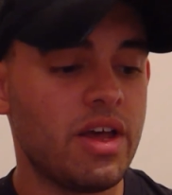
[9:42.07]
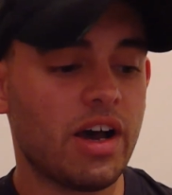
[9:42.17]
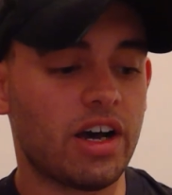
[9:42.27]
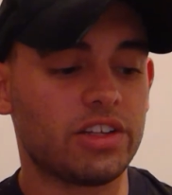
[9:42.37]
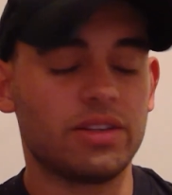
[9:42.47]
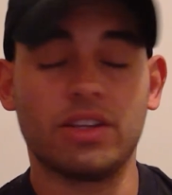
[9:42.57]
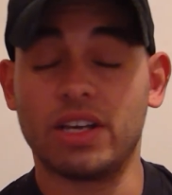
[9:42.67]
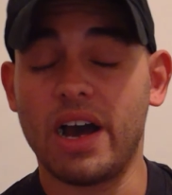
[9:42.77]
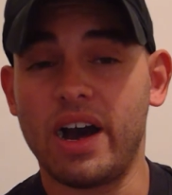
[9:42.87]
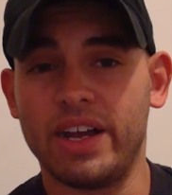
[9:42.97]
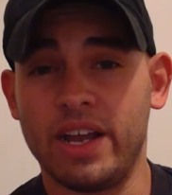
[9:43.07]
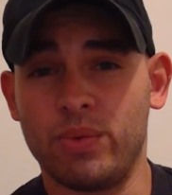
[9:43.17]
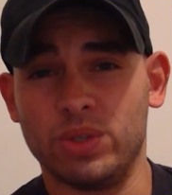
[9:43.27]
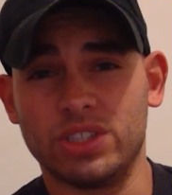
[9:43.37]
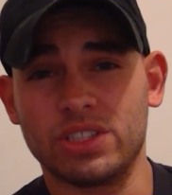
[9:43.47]
the
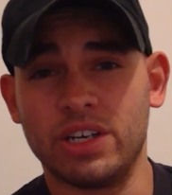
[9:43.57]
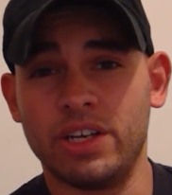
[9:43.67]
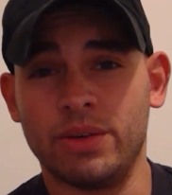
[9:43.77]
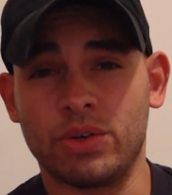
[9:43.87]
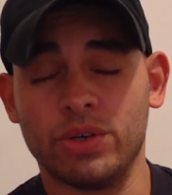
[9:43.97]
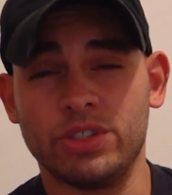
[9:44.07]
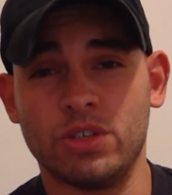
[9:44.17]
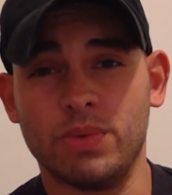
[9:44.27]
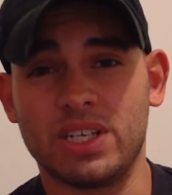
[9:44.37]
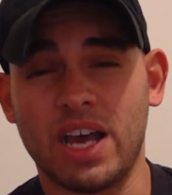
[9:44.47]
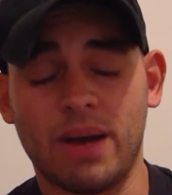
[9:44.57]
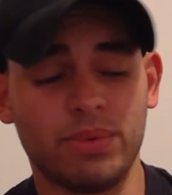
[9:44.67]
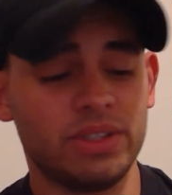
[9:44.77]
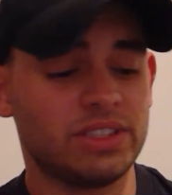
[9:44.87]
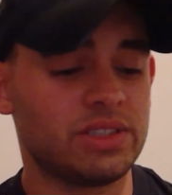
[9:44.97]
cayenne, which is going to increase your
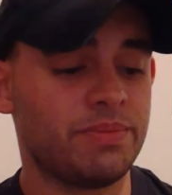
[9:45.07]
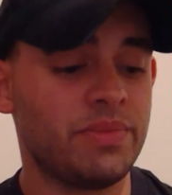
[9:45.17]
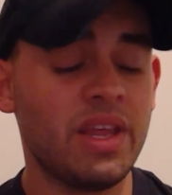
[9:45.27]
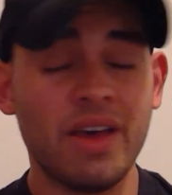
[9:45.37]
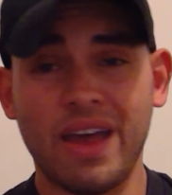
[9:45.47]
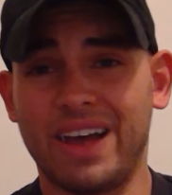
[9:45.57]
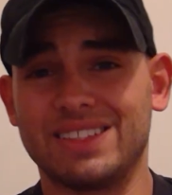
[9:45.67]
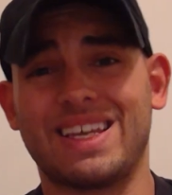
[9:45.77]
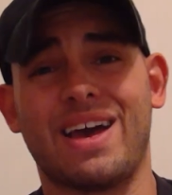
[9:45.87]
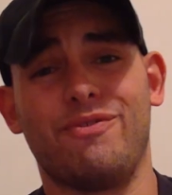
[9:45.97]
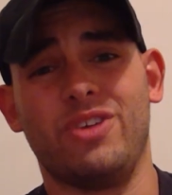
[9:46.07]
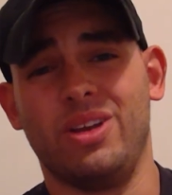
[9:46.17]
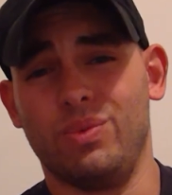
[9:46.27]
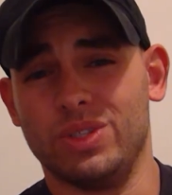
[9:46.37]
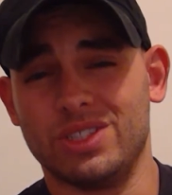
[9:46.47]
metabolism. Has
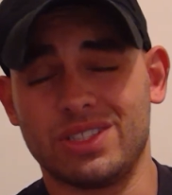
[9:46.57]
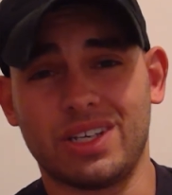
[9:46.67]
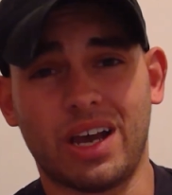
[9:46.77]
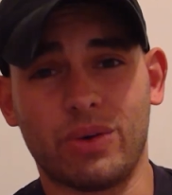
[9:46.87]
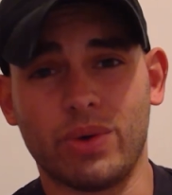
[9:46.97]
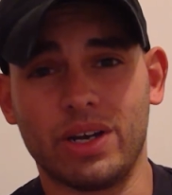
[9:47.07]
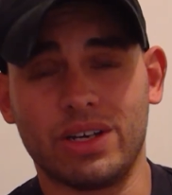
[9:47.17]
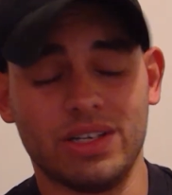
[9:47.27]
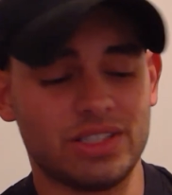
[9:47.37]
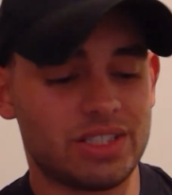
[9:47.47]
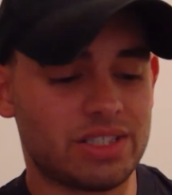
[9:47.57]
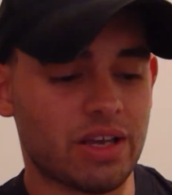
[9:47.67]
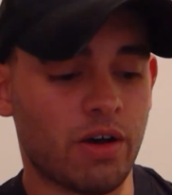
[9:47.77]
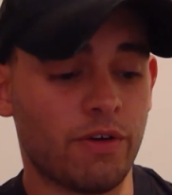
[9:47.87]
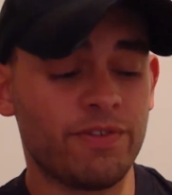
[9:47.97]
caffeine, which is a diuretic in
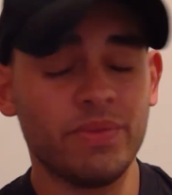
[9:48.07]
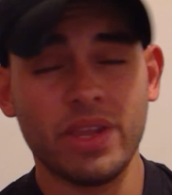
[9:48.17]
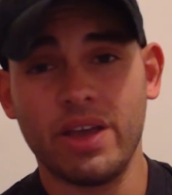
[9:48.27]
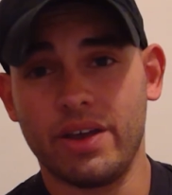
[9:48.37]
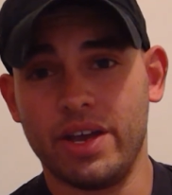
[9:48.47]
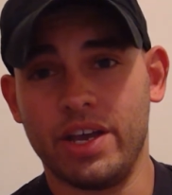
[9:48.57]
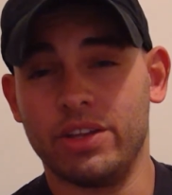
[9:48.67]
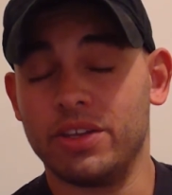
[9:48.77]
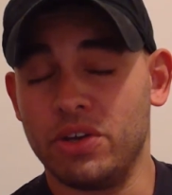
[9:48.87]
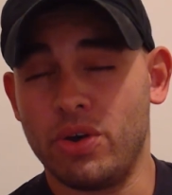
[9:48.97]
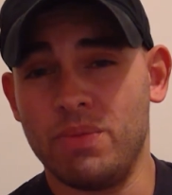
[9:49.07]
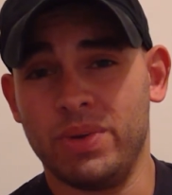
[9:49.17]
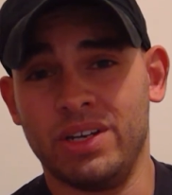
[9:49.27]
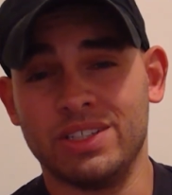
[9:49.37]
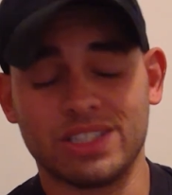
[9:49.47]
itself, and the
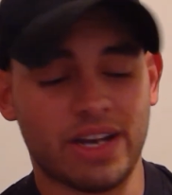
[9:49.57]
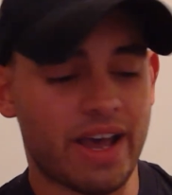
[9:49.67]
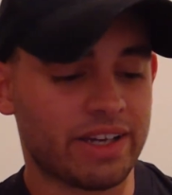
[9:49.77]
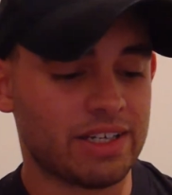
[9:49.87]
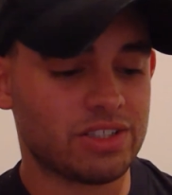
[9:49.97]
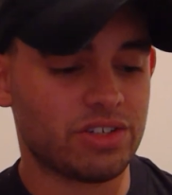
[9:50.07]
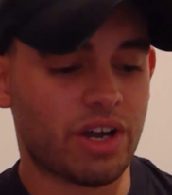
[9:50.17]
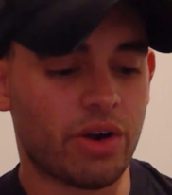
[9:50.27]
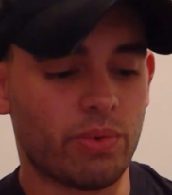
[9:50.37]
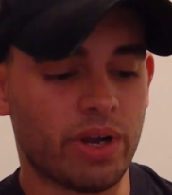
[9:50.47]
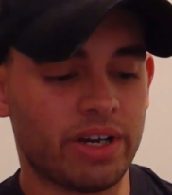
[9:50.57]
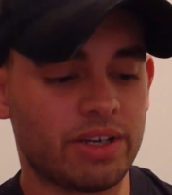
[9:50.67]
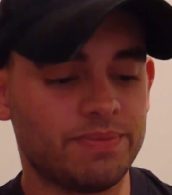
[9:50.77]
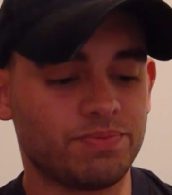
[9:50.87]
yohimbine is going to act as a diuretic.